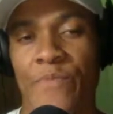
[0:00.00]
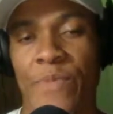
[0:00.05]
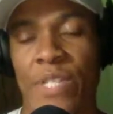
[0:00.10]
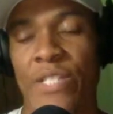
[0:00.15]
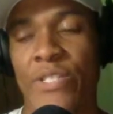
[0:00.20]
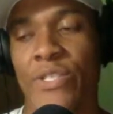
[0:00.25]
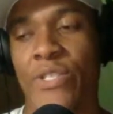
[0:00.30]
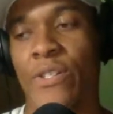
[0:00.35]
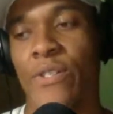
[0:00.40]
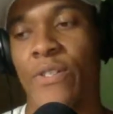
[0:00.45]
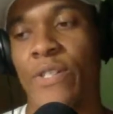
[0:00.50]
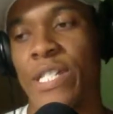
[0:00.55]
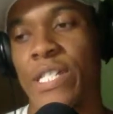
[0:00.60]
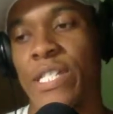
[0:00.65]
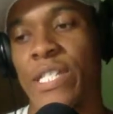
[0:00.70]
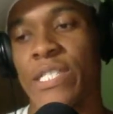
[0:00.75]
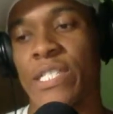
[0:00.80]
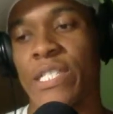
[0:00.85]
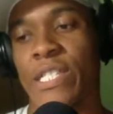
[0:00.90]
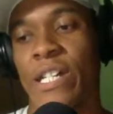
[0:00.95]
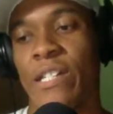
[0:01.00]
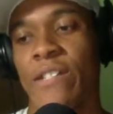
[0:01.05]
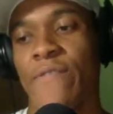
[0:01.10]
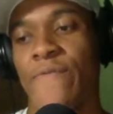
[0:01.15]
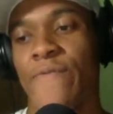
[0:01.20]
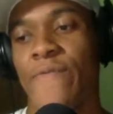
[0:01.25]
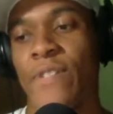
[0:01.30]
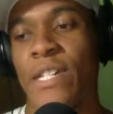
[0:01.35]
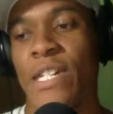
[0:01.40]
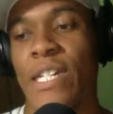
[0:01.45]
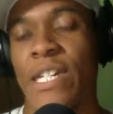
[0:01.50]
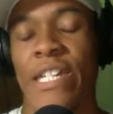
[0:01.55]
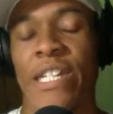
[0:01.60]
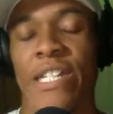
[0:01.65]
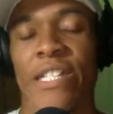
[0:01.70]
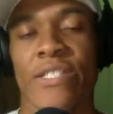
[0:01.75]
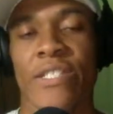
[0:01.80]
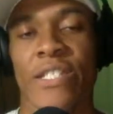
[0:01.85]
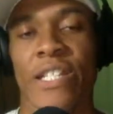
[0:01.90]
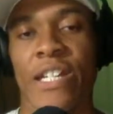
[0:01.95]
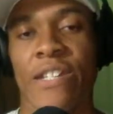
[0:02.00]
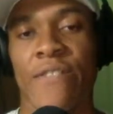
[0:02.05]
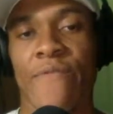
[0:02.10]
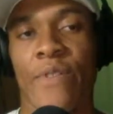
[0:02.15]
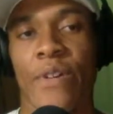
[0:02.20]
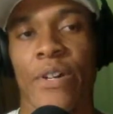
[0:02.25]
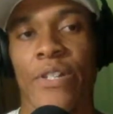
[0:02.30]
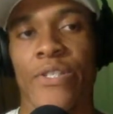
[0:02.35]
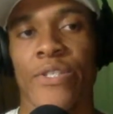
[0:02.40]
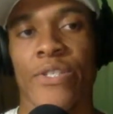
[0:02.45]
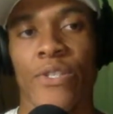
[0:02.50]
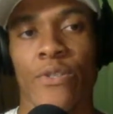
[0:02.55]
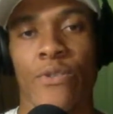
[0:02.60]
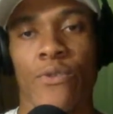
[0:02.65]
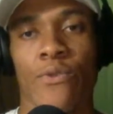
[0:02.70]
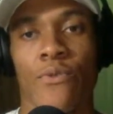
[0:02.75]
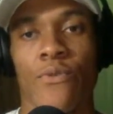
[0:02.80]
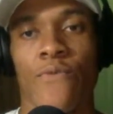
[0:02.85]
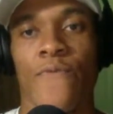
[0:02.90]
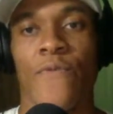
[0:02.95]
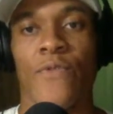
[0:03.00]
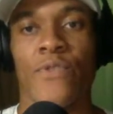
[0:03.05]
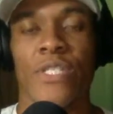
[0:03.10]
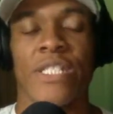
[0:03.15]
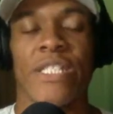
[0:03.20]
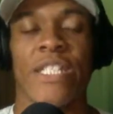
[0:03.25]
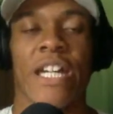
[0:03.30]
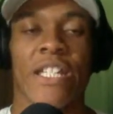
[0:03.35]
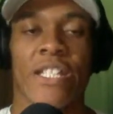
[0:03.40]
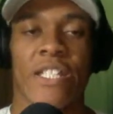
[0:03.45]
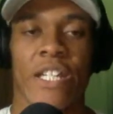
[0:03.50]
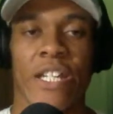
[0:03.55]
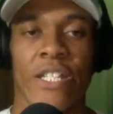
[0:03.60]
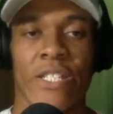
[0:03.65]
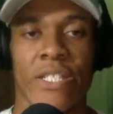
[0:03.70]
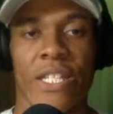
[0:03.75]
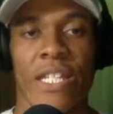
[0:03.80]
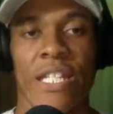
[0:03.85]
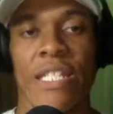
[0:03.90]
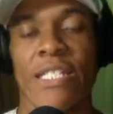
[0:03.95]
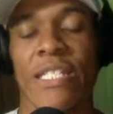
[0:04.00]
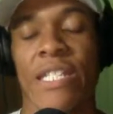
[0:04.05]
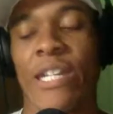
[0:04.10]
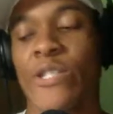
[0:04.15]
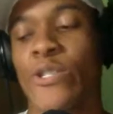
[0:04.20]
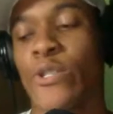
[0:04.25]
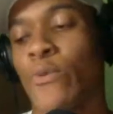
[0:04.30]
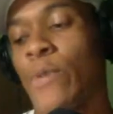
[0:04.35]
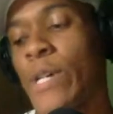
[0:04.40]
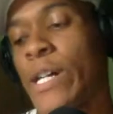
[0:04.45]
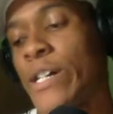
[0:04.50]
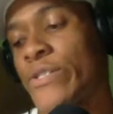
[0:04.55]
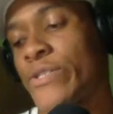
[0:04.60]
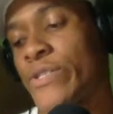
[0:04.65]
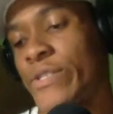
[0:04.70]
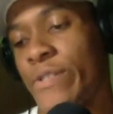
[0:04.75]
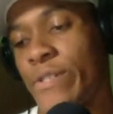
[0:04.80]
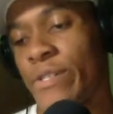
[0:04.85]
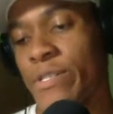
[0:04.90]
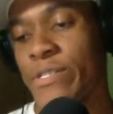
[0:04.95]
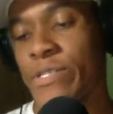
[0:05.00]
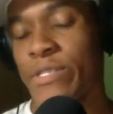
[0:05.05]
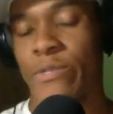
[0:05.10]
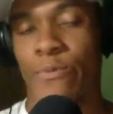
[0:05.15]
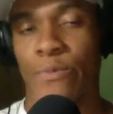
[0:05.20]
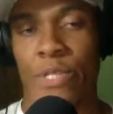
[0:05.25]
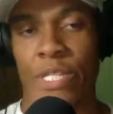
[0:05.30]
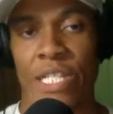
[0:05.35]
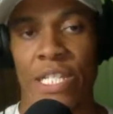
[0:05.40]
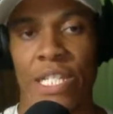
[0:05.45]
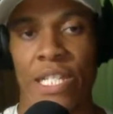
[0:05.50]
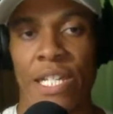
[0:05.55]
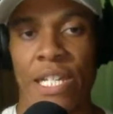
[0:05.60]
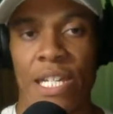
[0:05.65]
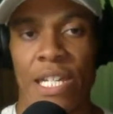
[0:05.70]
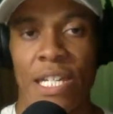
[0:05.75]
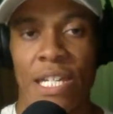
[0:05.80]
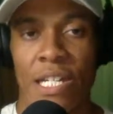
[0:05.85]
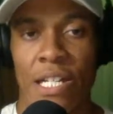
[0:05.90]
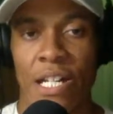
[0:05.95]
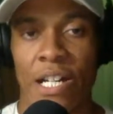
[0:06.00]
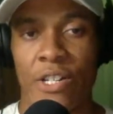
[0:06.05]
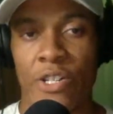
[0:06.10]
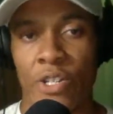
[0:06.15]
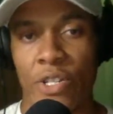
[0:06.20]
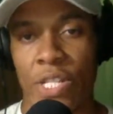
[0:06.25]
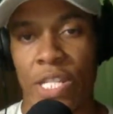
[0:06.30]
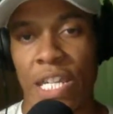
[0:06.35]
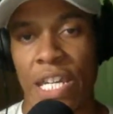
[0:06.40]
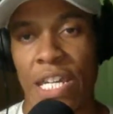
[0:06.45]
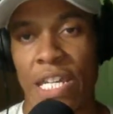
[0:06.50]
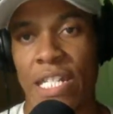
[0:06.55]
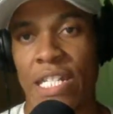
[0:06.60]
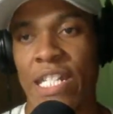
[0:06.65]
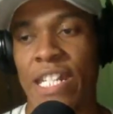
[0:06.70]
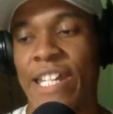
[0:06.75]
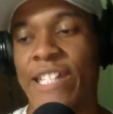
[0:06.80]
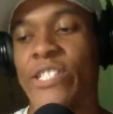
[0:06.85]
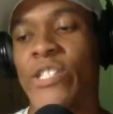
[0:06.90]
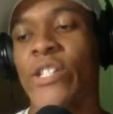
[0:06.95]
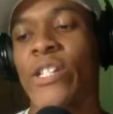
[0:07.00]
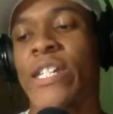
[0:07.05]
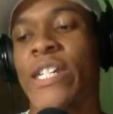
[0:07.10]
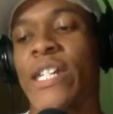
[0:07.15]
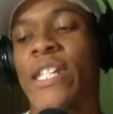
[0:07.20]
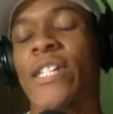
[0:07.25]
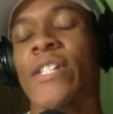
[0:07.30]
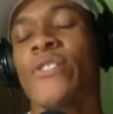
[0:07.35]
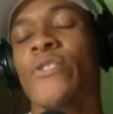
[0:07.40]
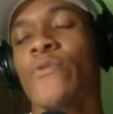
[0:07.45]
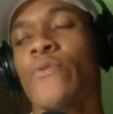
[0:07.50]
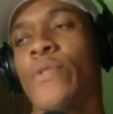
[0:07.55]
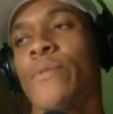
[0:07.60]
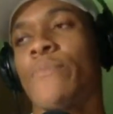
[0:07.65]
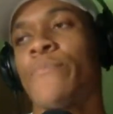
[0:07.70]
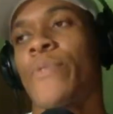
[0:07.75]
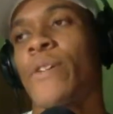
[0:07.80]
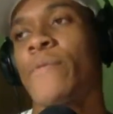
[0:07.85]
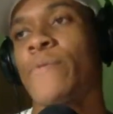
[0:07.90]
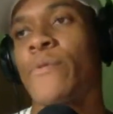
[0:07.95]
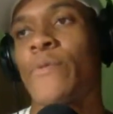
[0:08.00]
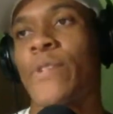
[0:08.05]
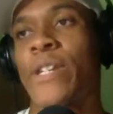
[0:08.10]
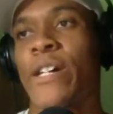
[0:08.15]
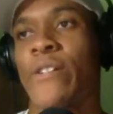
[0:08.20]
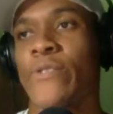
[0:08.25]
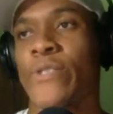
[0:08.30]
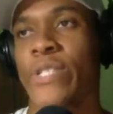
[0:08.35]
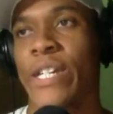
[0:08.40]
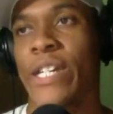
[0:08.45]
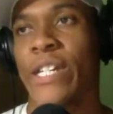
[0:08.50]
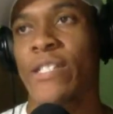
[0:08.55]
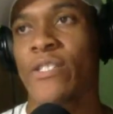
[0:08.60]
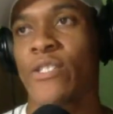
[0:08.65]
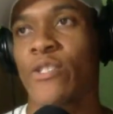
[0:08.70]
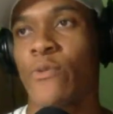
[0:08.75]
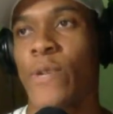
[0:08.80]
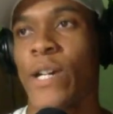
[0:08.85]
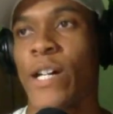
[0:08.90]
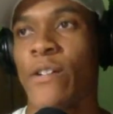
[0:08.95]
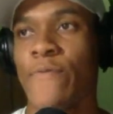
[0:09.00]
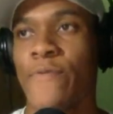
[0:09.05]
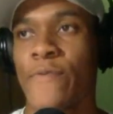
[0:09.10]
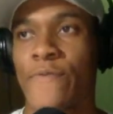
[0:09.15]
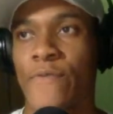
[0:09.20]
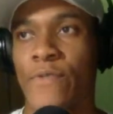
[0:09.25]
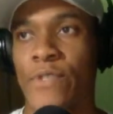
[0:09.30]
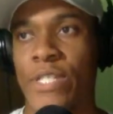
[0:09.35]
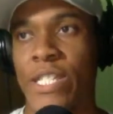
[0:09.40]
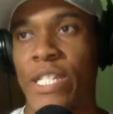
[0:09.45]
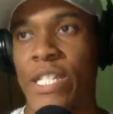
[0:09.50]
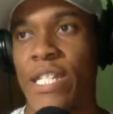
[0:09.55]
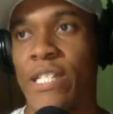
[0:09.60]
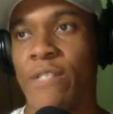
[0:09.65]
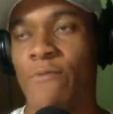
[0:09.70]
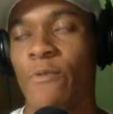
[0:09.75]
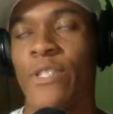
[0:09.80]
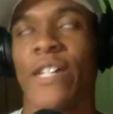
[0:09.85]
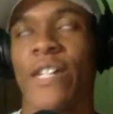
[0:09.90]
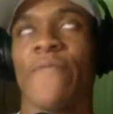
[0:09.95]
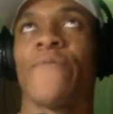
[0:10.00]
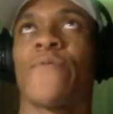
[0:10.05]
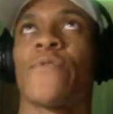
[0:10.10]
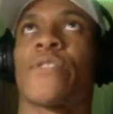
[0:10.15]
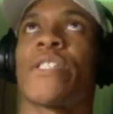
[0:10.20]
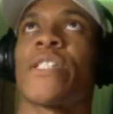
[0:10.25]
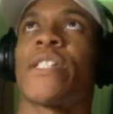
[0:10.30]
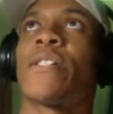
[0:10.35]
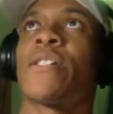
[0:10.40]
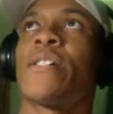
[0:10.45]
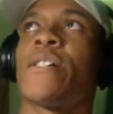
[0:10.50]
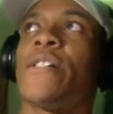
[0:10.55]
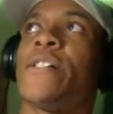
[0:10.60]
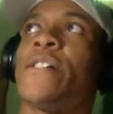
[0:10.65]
And so it's kind of hard to fully digest, and it takes a while to really understand. And I started getting into it probably when I was like 12 or 14. Well, not 14.